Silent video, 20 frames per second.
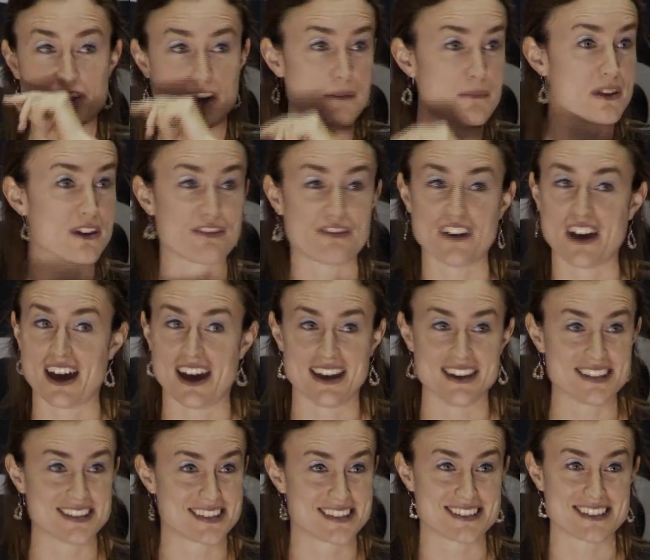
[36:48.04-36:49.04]
From the
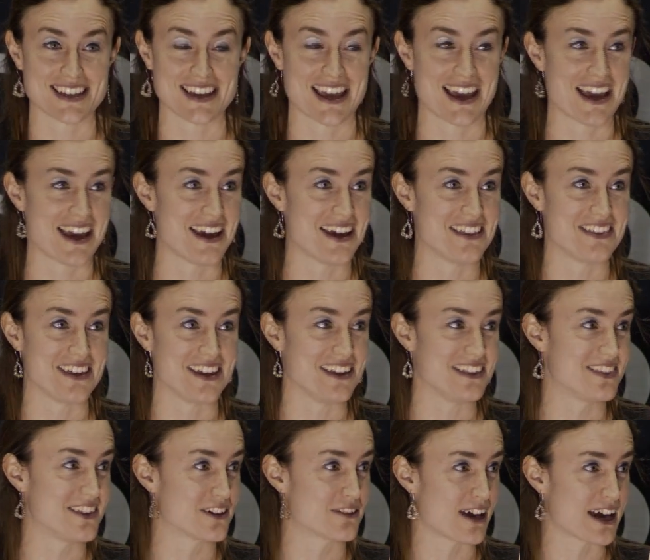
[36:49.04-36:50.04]
first,
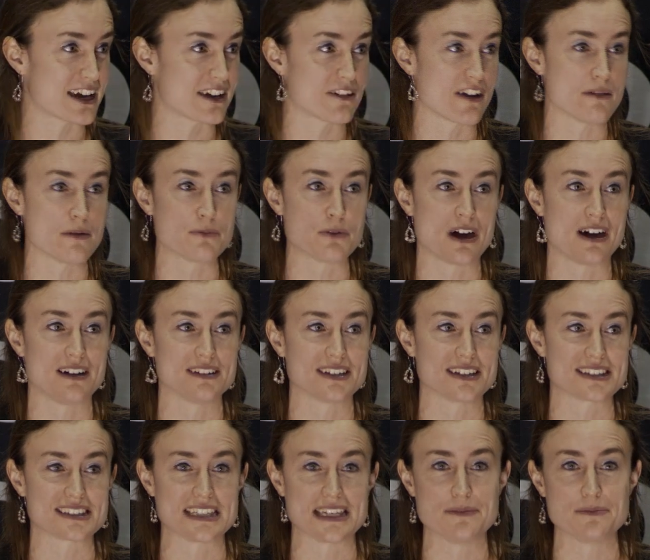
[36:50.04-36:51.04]
the Greco-Roman world,
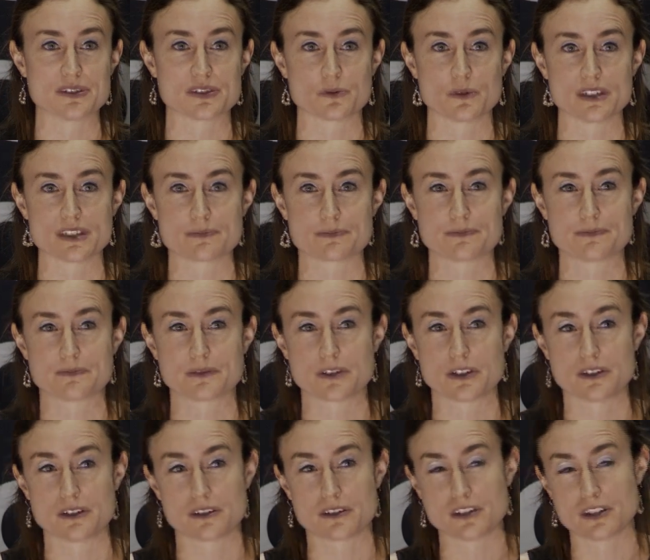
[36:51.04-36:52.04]
it seems,
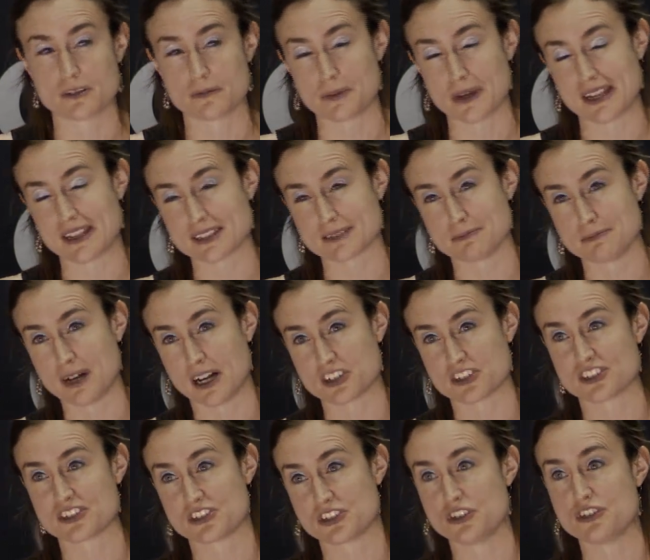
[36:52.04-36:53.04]
could have been as
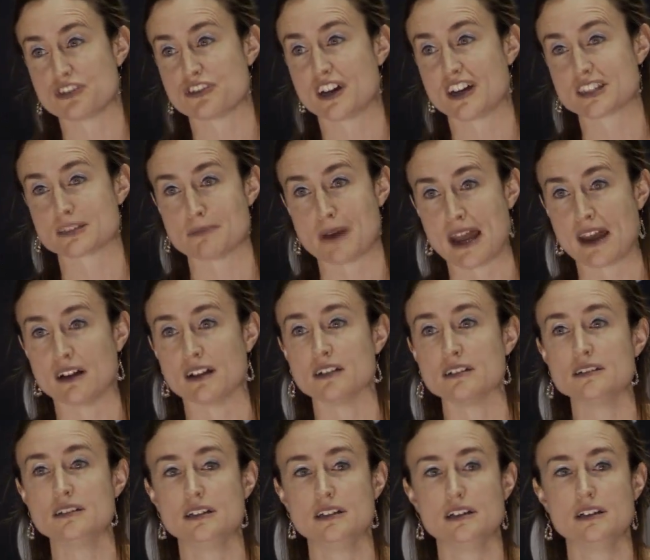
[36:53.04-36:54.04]
much as 2/3
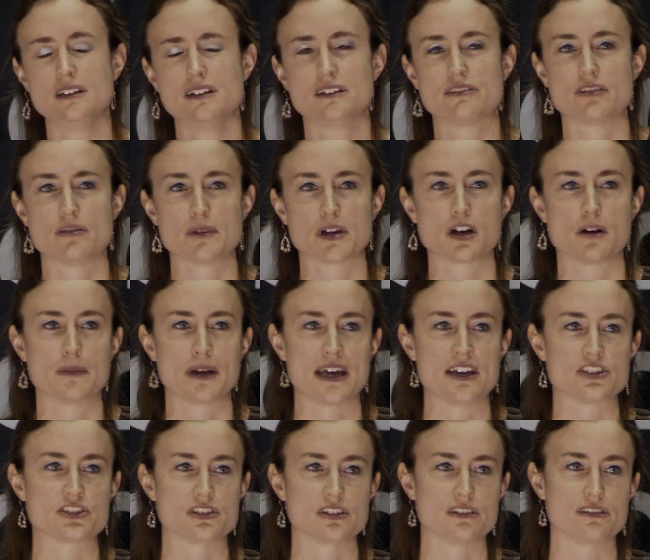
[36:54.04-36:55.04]
male, from a
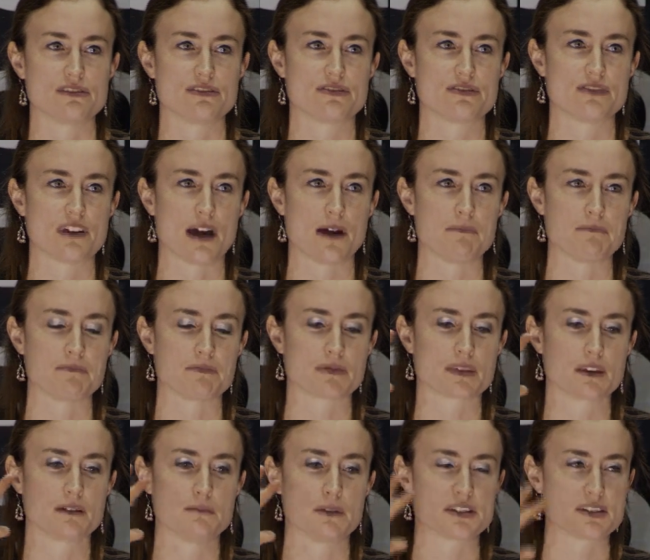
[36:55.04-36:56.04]
combination of
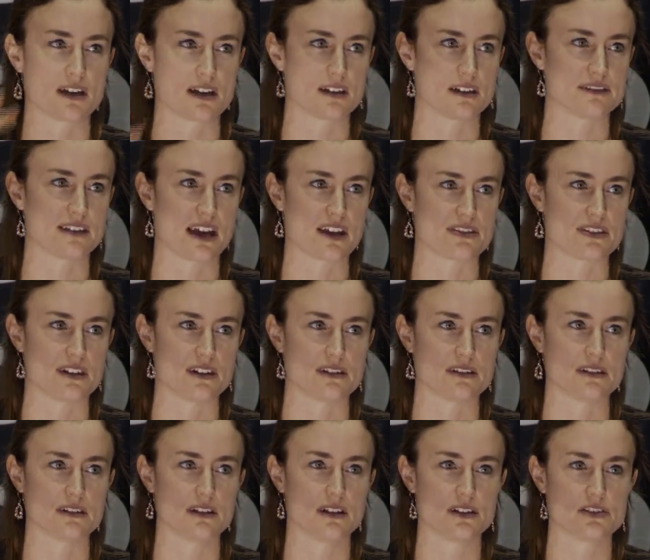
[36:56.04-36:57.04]
maternal death
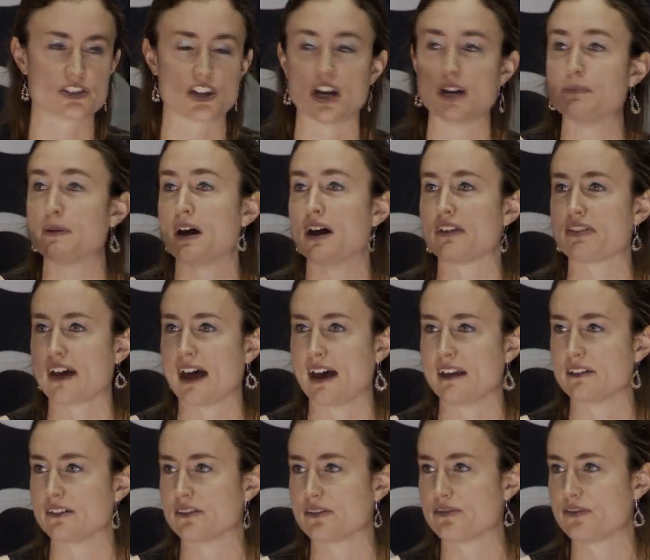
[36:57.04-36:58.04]
and childbirth
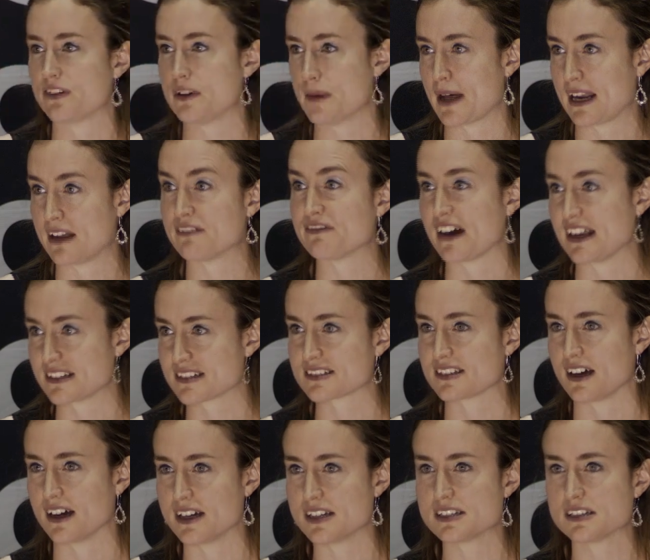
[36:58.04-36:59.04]
and female
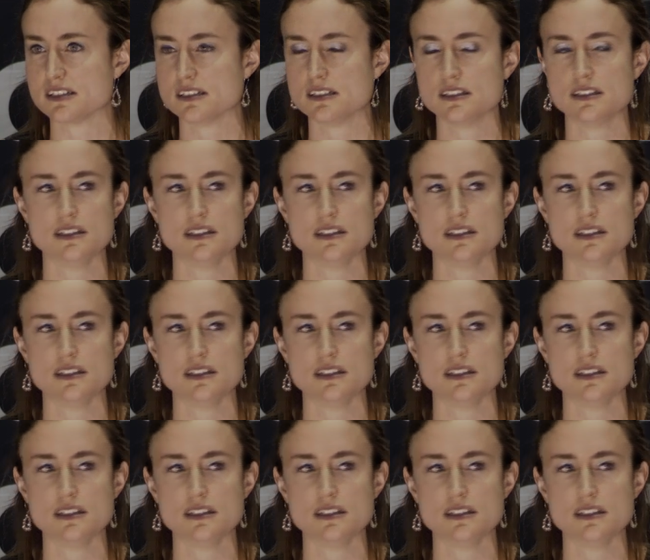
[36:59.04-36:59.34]
infanticide.